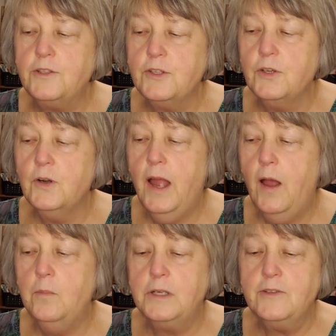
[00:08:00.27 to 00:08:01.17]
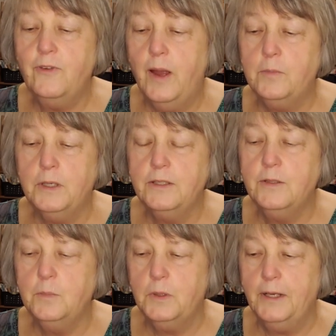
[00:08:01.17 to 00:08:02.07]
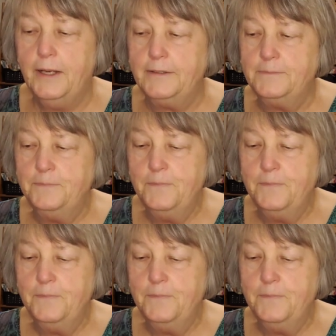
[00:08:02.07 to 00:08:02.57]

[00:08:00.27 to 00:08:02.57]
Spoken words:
sure how much fabric to bring.